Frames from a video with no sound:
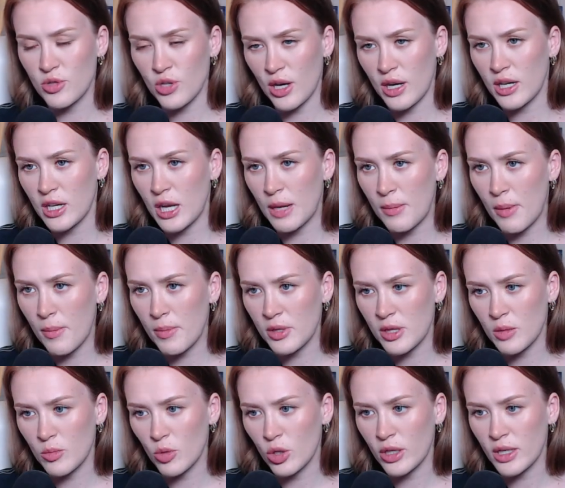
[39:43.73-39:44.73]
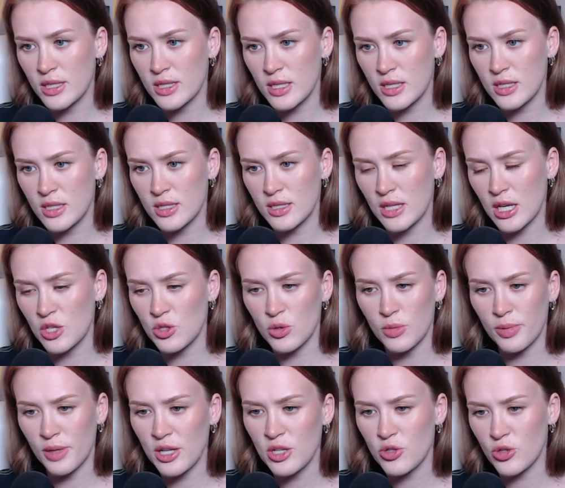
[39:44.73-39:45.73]
trying to come up with a more consistent schedule,
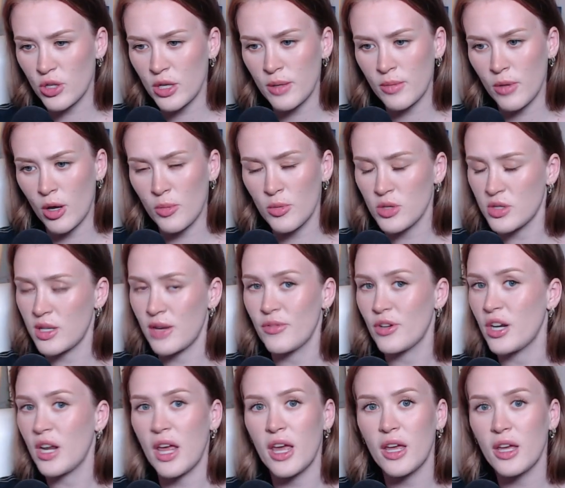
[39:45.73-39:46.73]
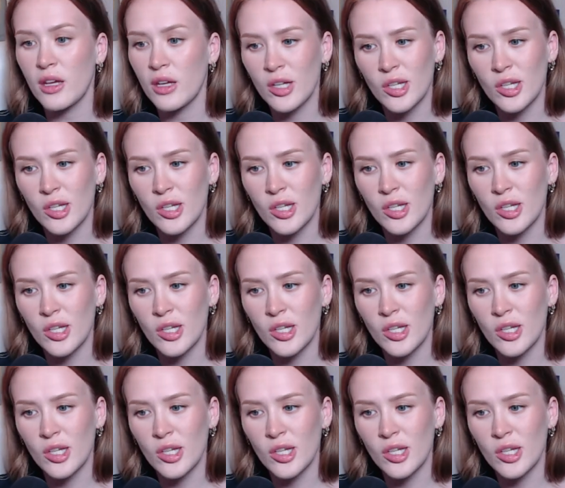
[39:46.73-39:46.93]
but I stream almost every day.